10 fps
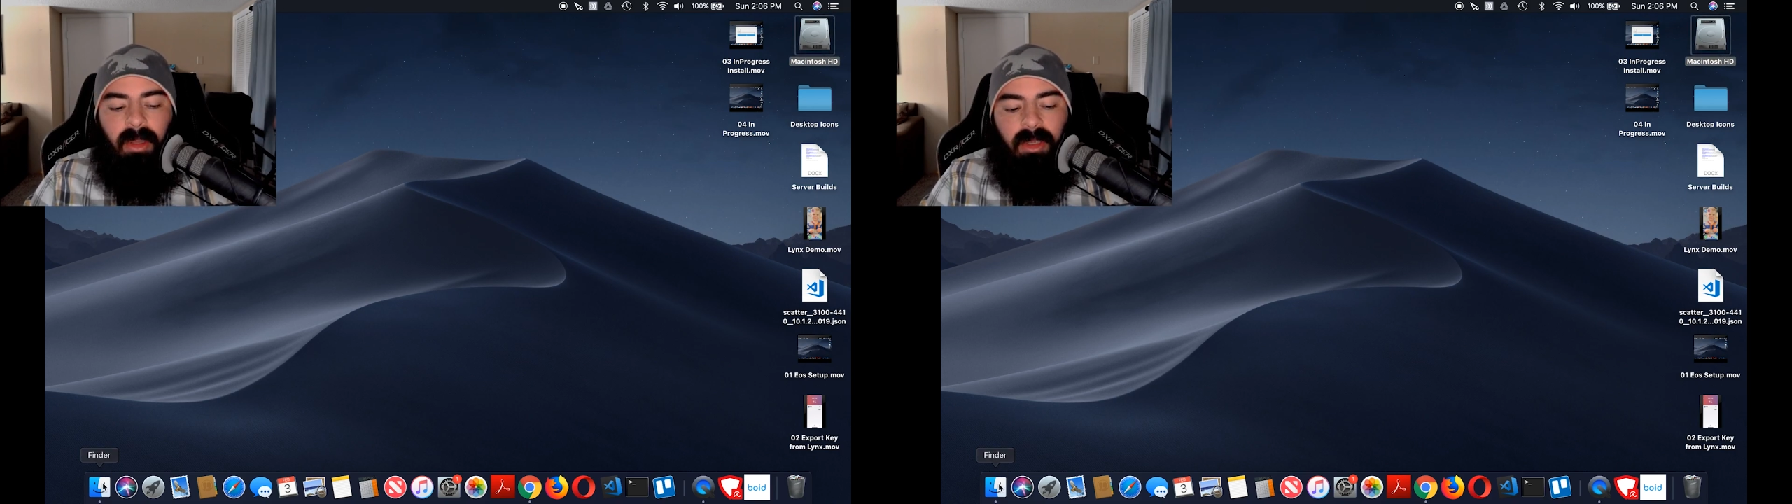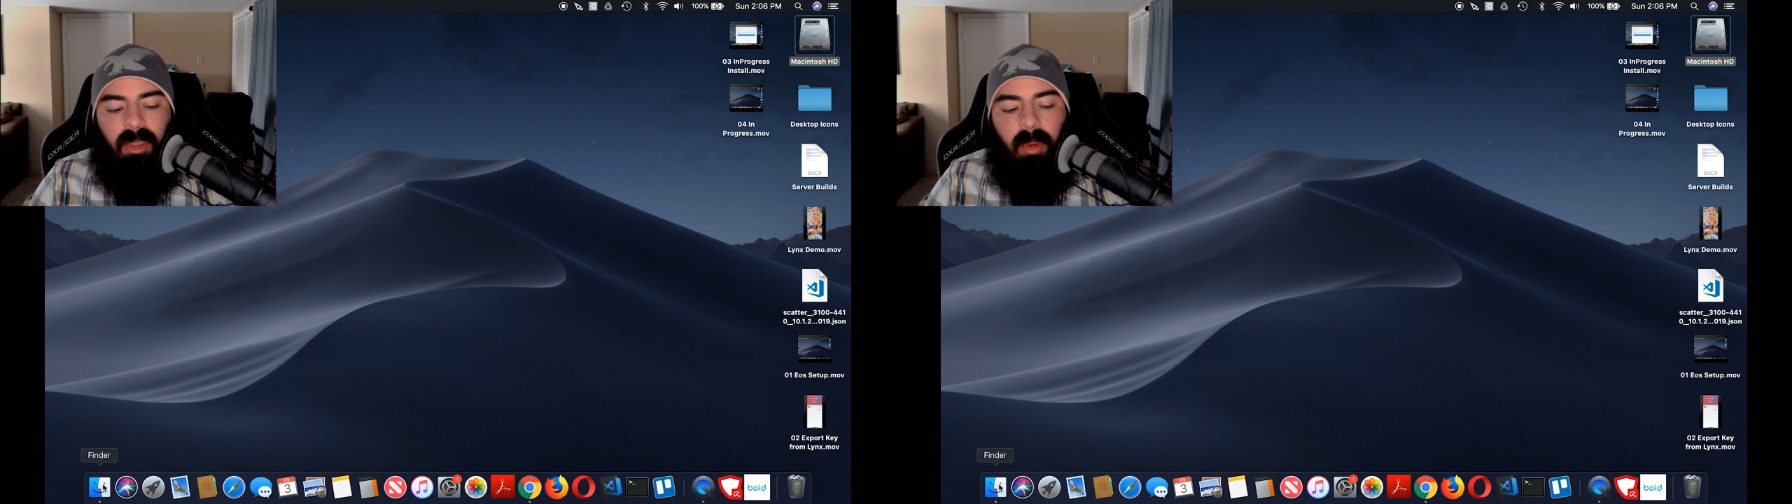
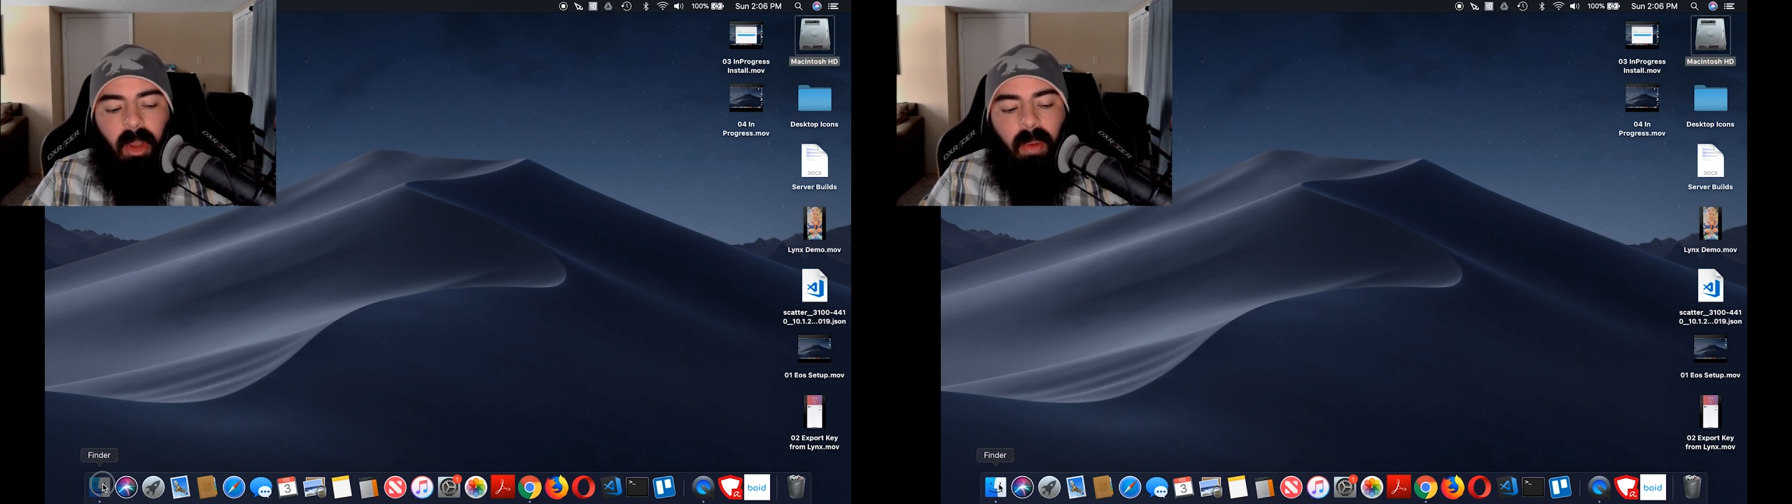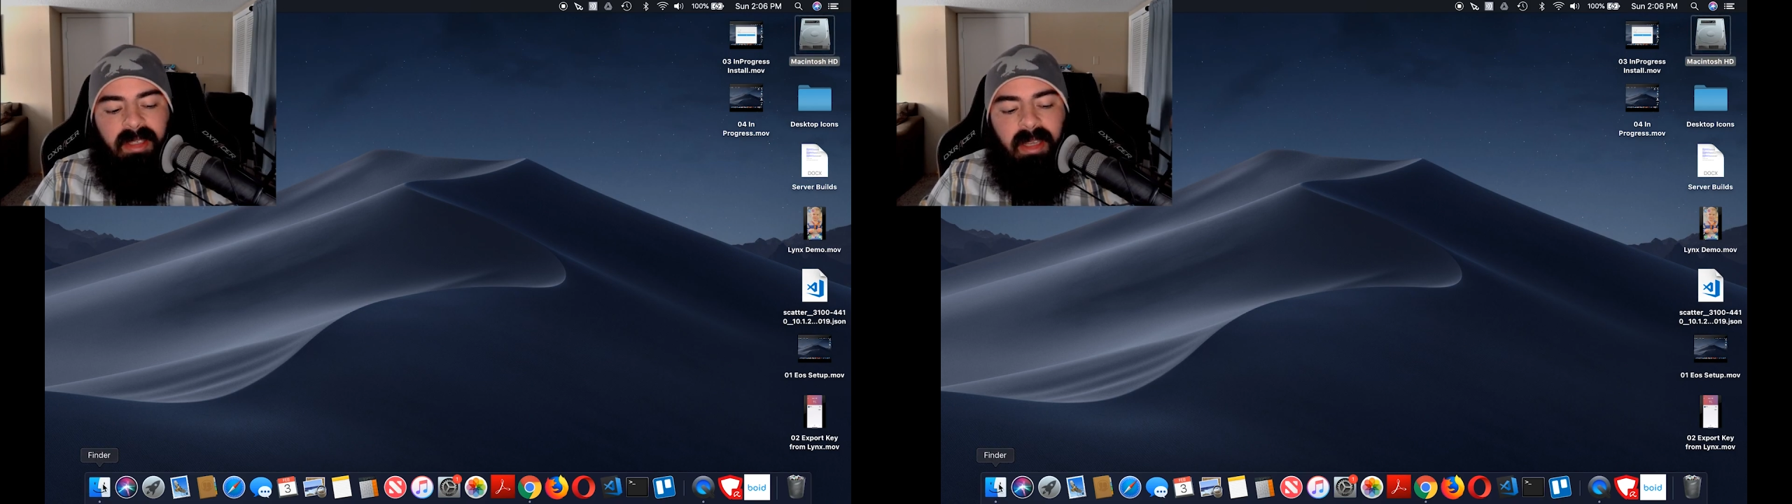So on
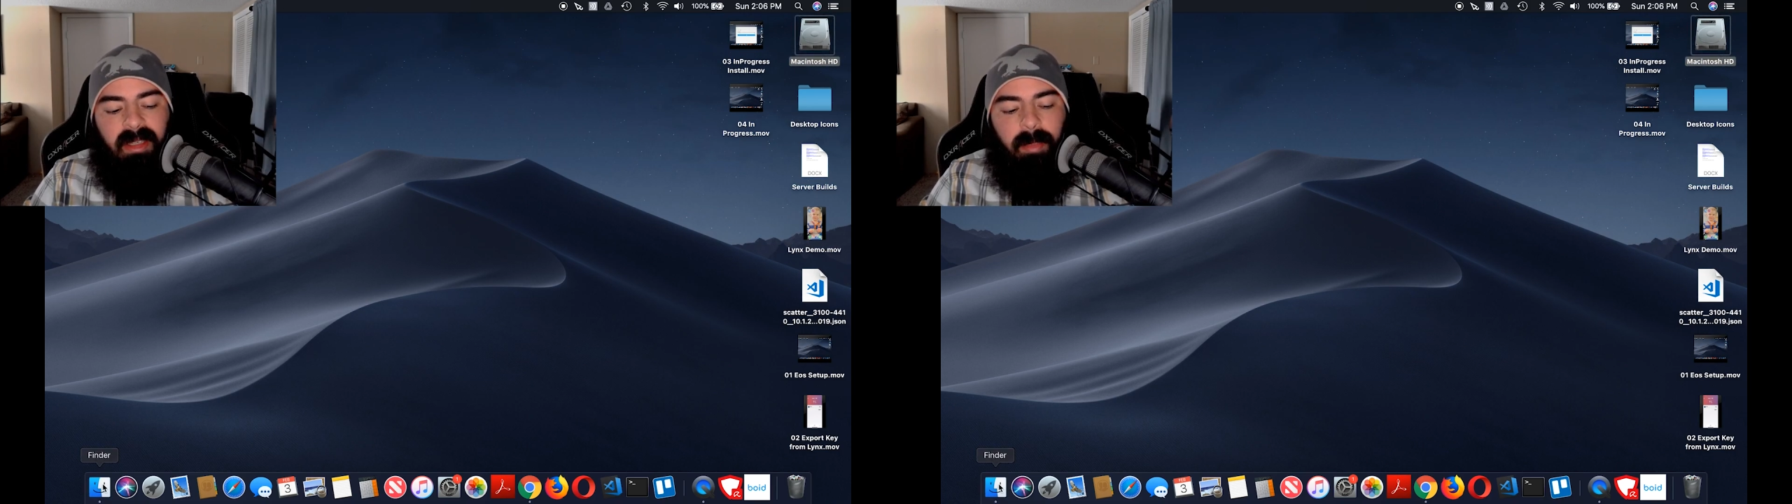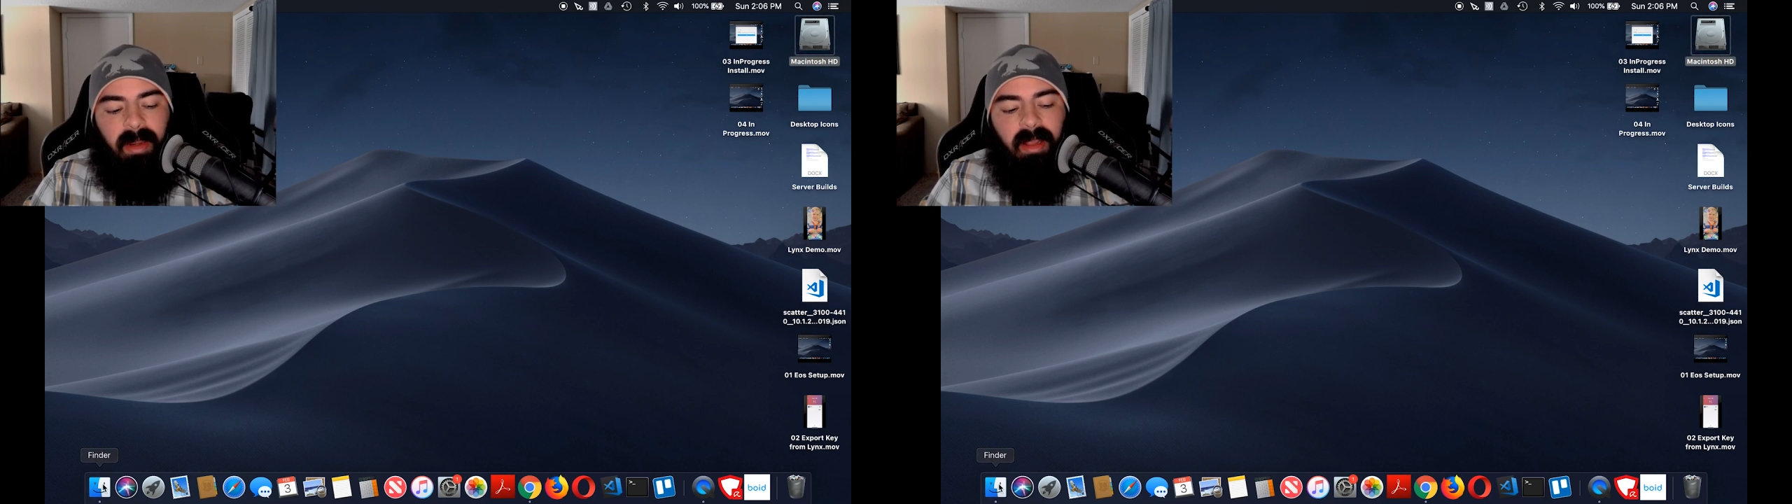OS
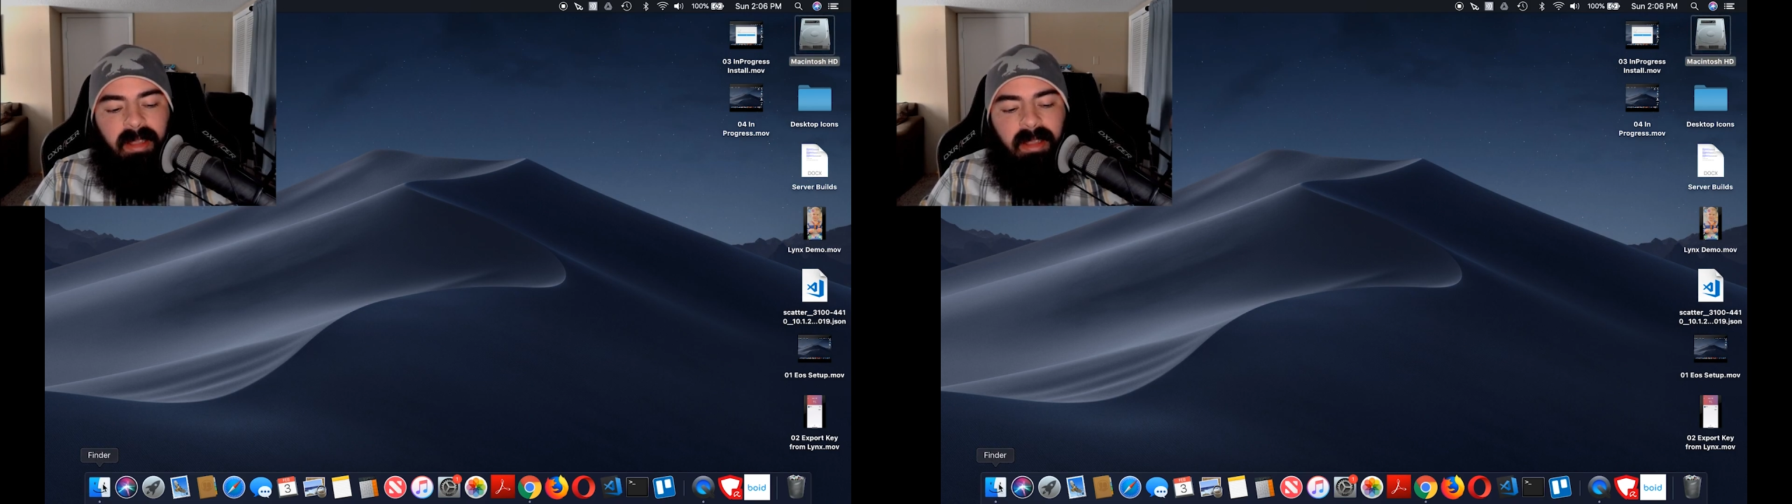X, I'm going to